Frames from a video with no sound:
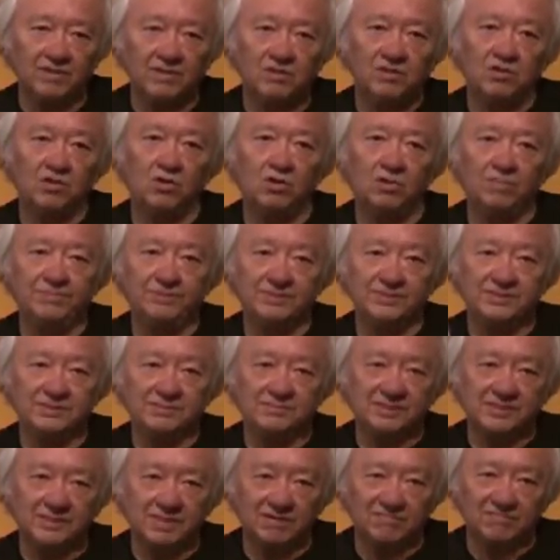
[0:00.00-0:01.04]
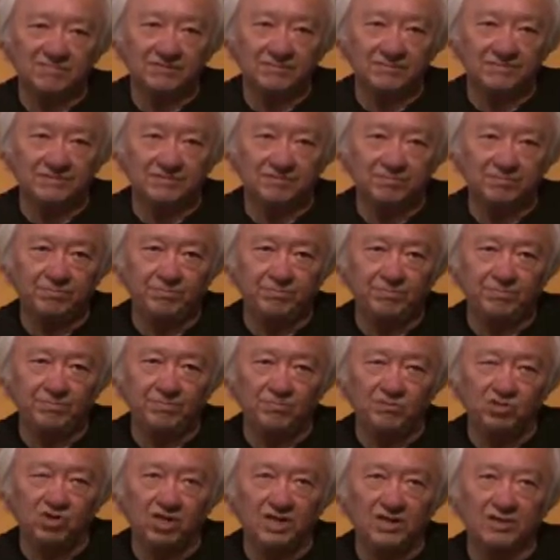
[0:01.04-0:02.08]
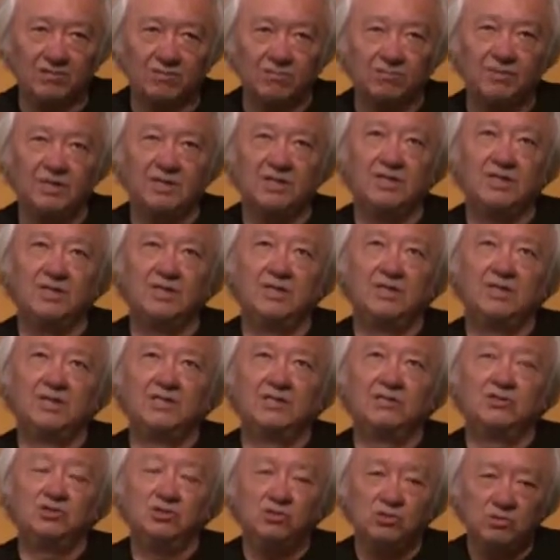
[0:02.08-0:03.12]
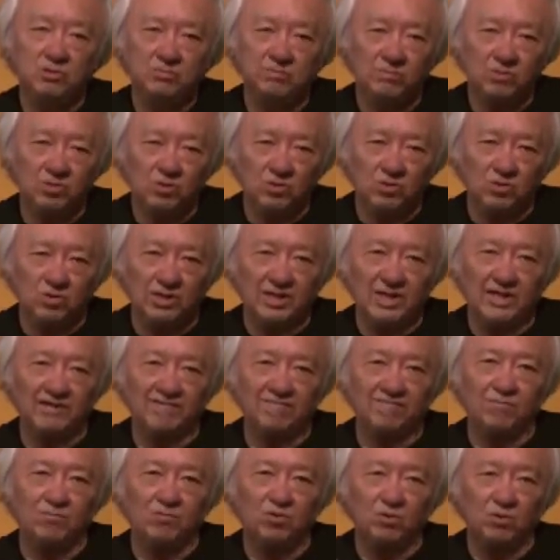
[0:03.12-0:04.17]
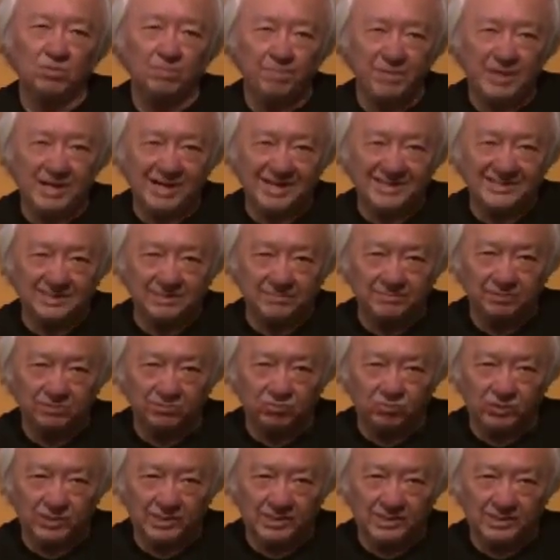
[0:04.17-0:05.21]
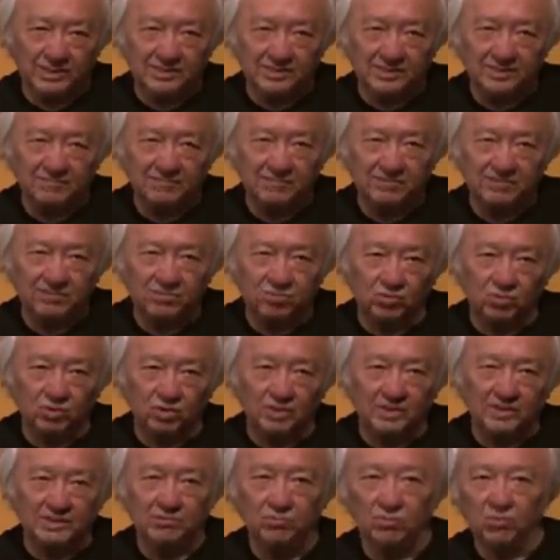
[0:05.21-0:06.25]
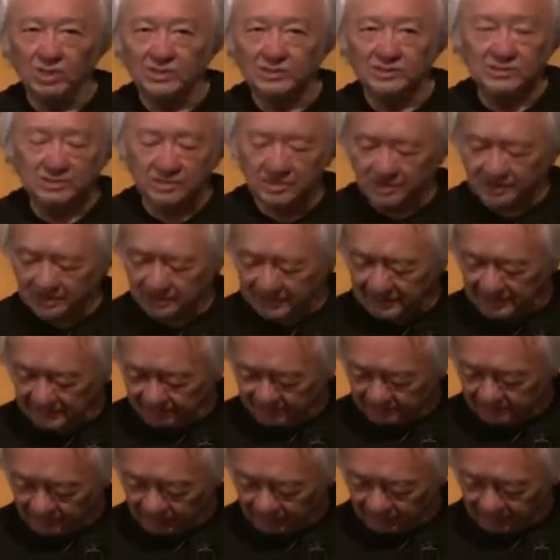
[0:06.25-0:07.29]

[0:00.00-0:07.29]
opens himself up to trying to do more, have more possible readings of his work. He wasn't going to keep it